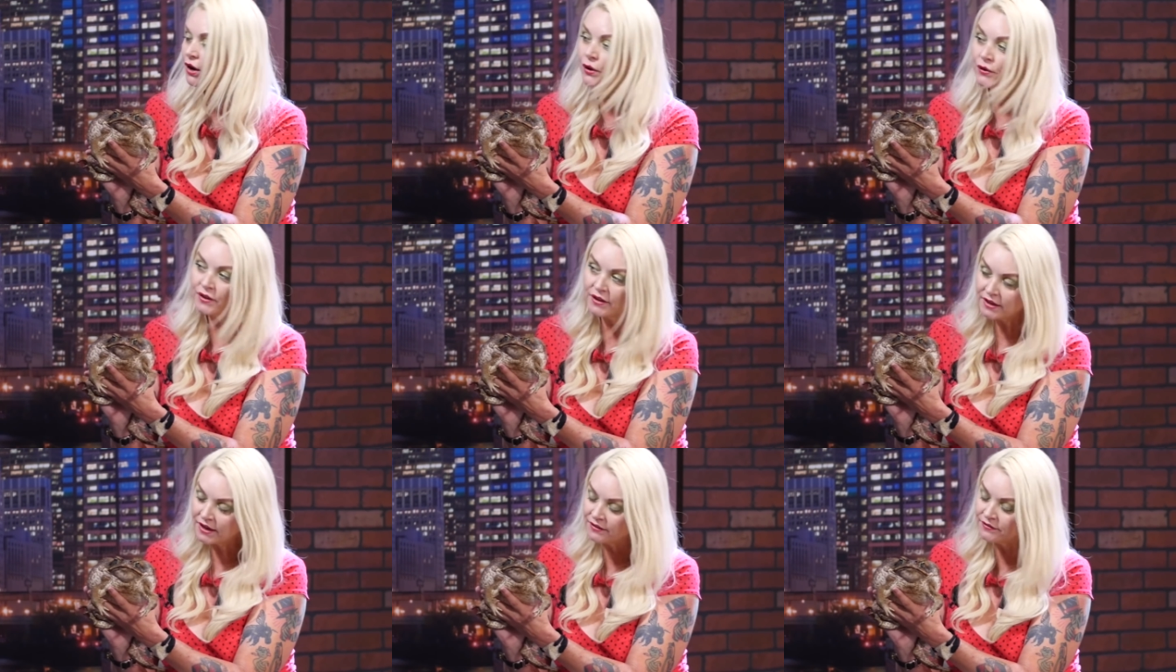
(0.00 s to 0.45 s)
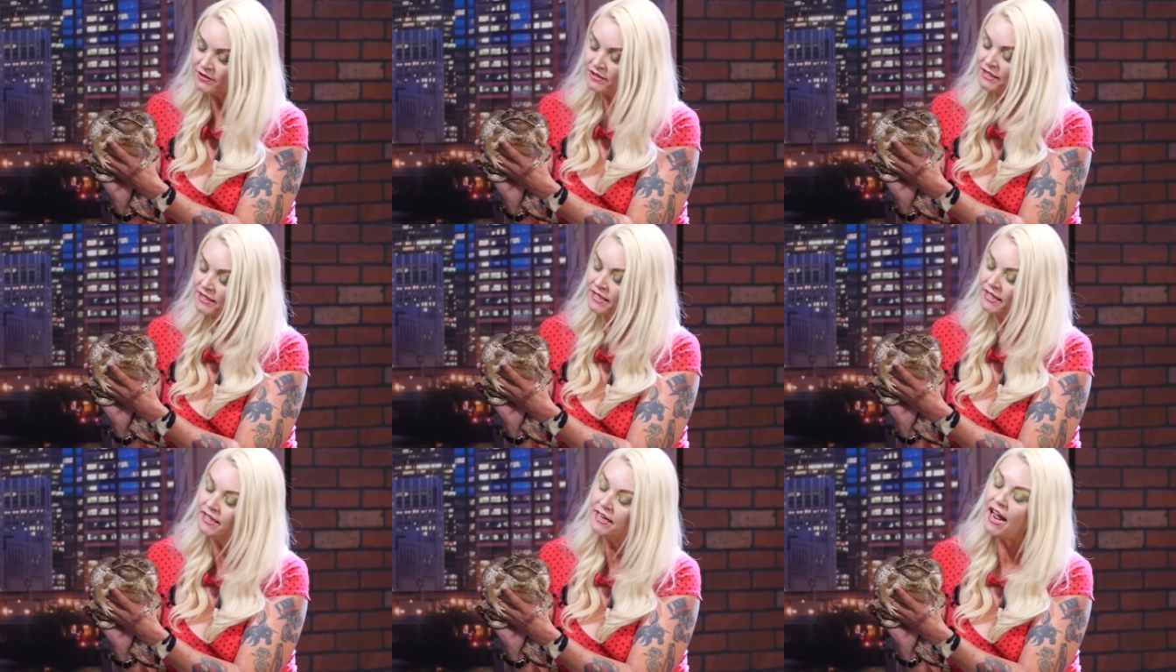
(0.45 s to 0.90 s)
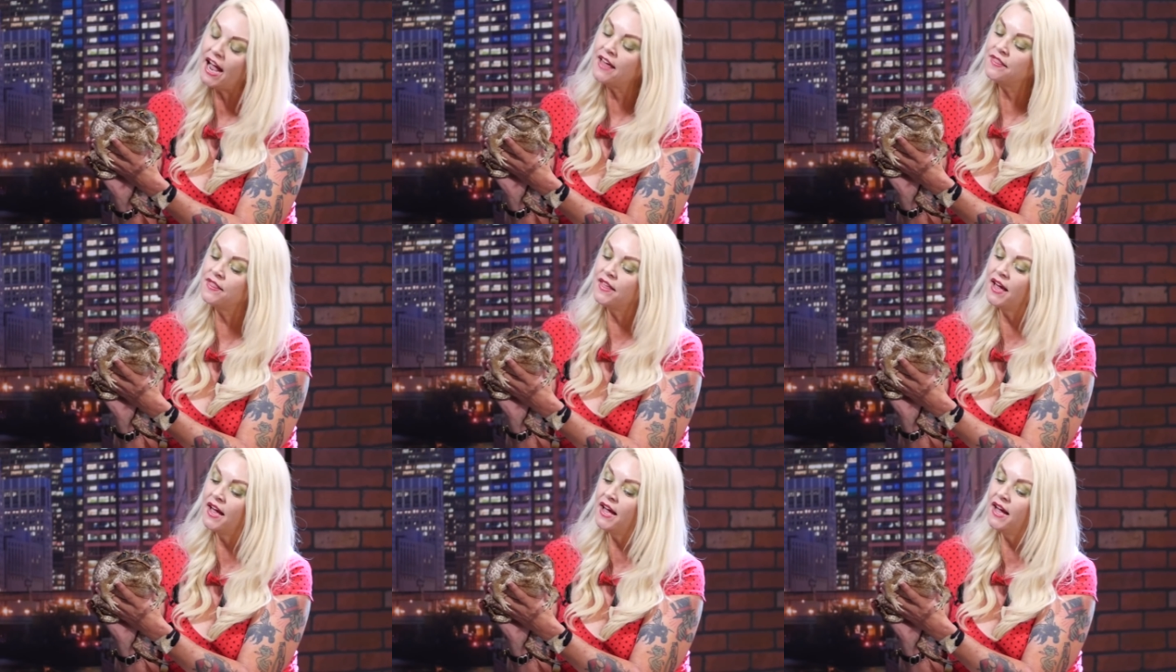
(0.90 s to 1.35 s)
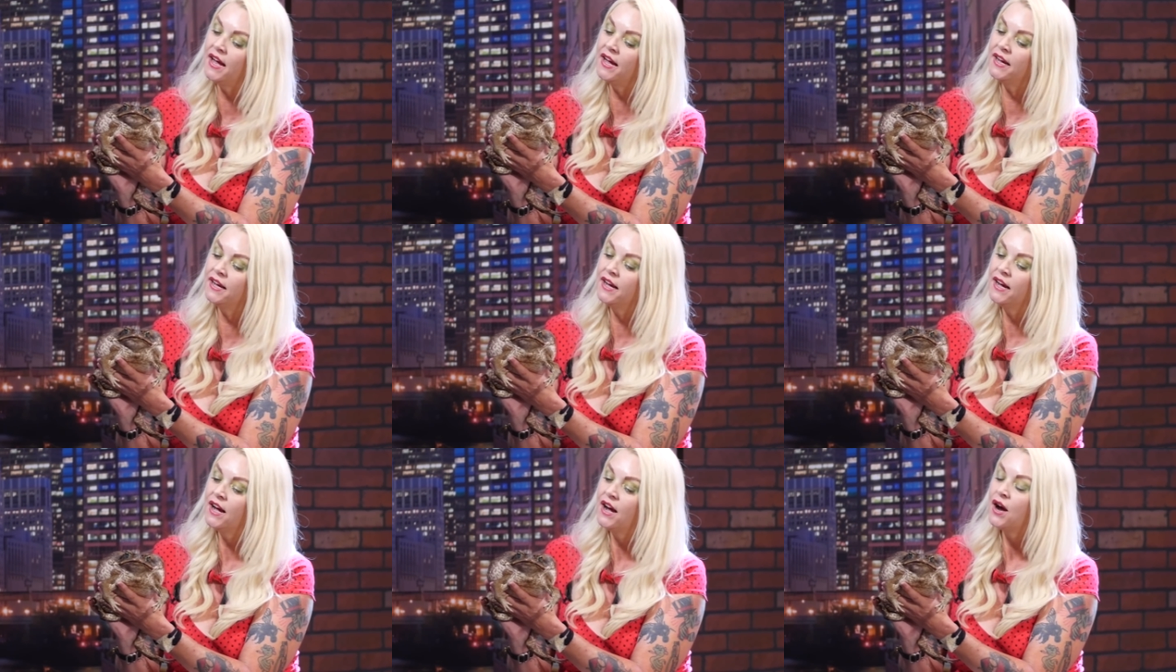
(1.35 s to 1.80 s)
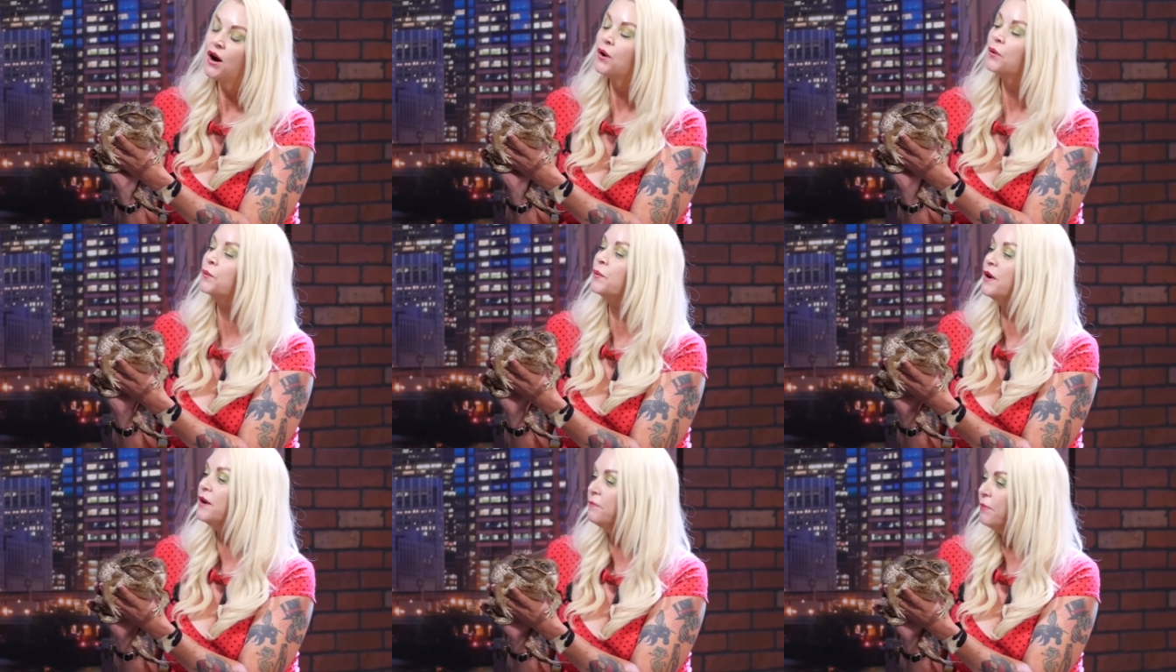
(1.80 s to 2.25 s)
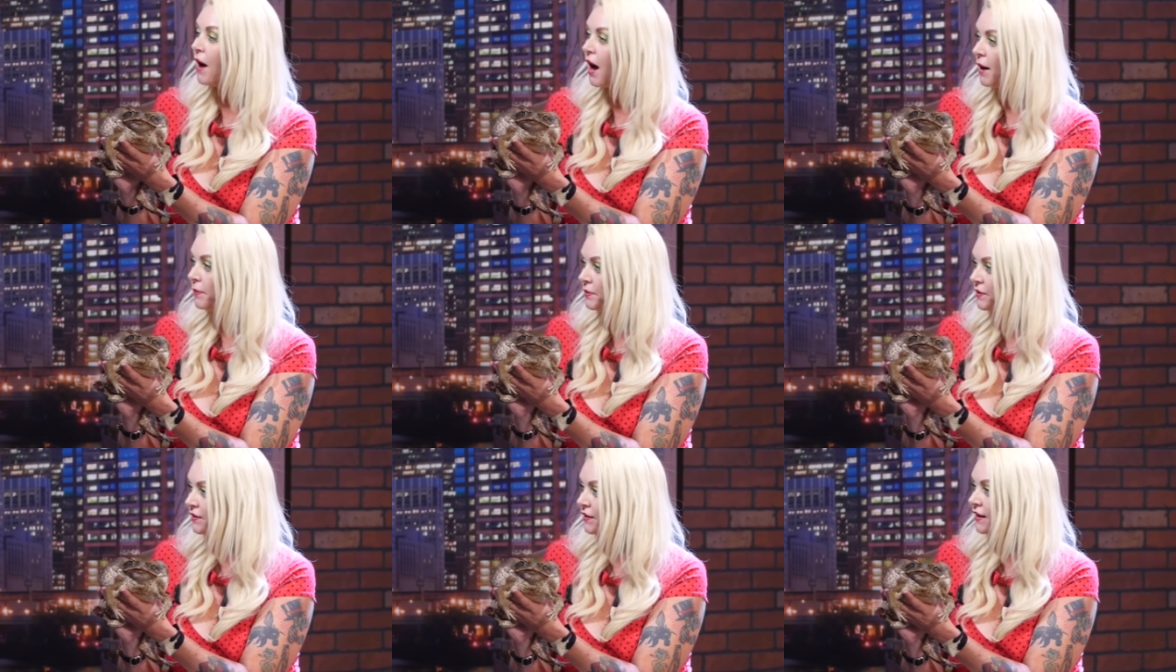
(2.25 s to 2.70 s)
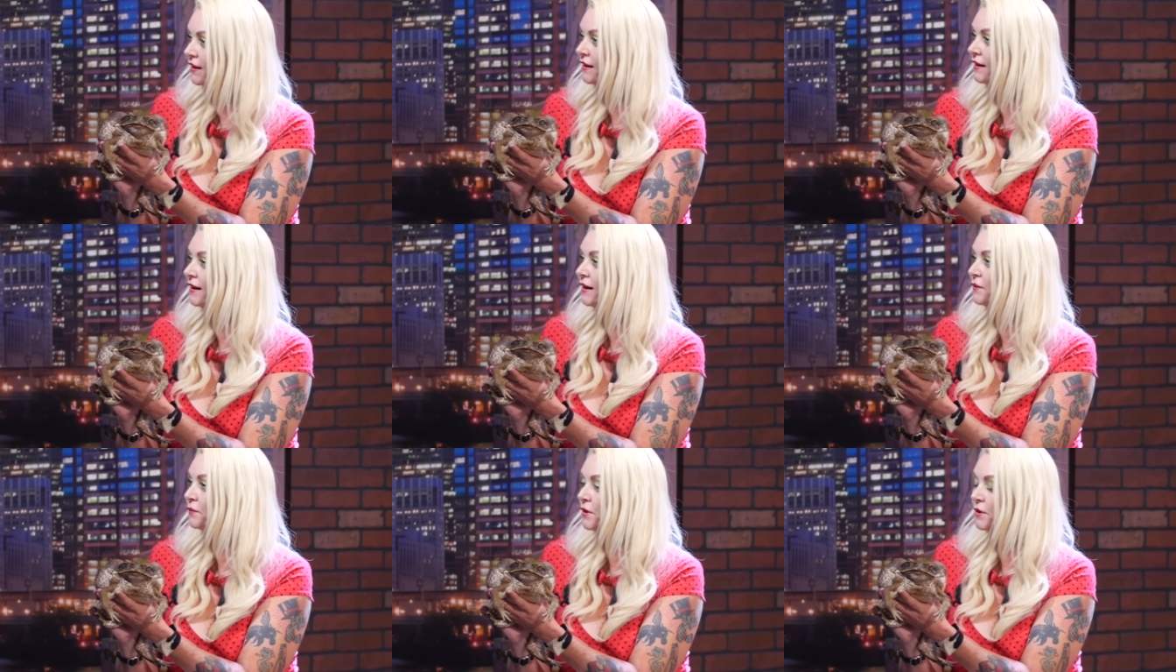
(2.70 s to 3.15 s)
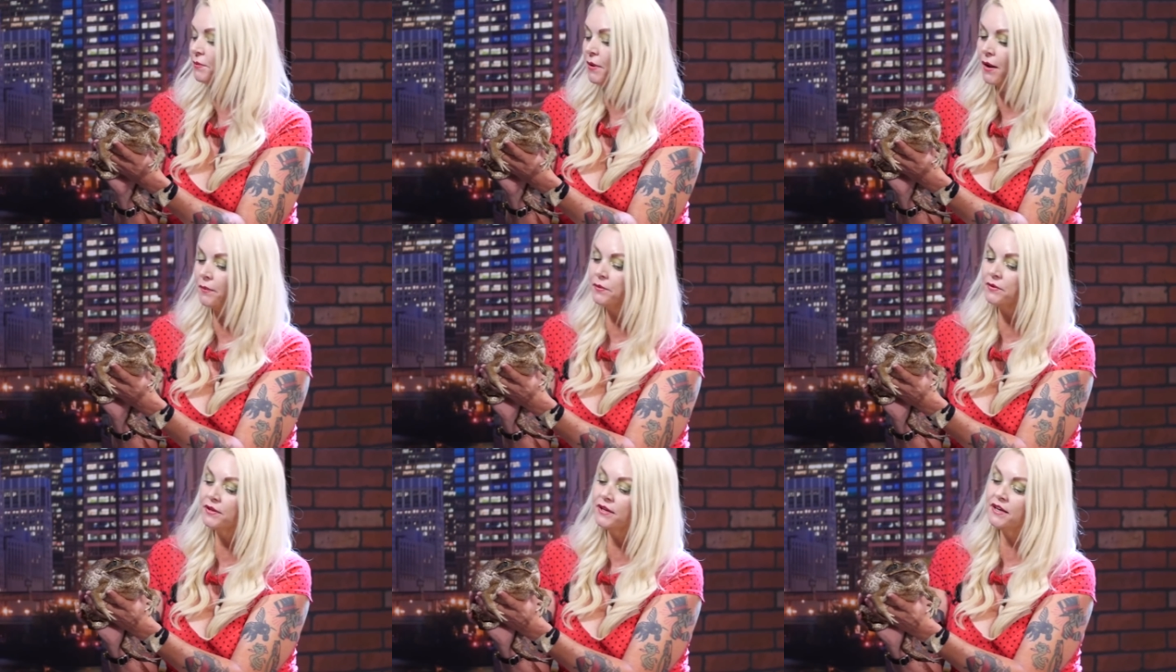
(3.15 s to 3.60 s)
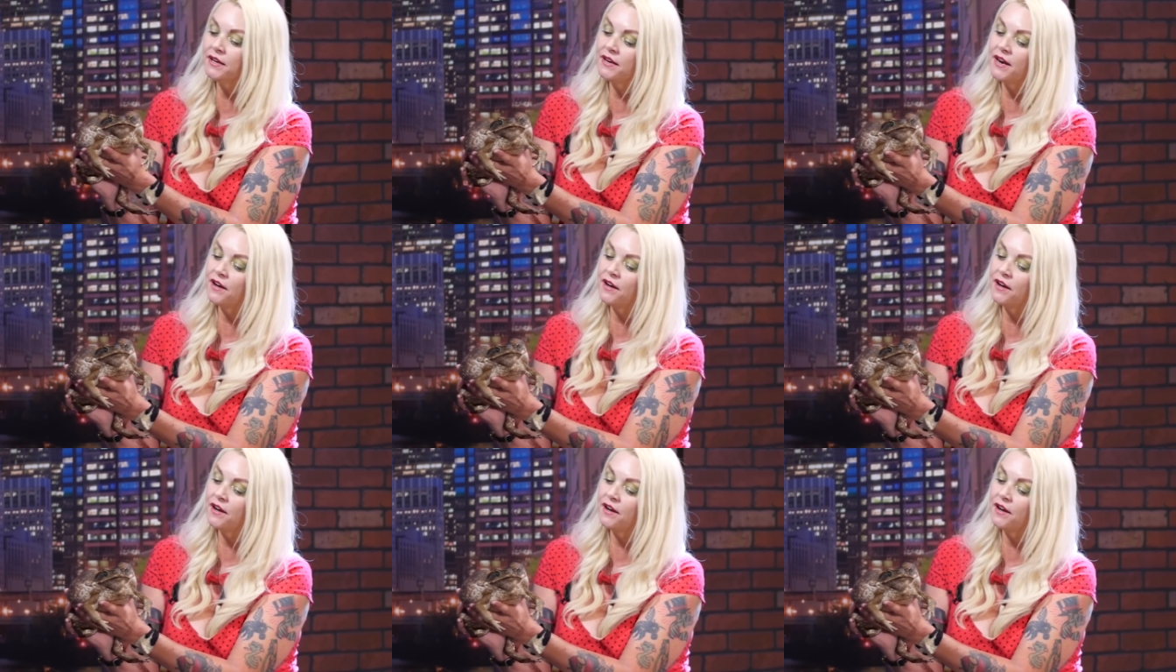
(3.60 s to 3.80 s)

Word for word: No, they never did, and they repopulated and repopulated.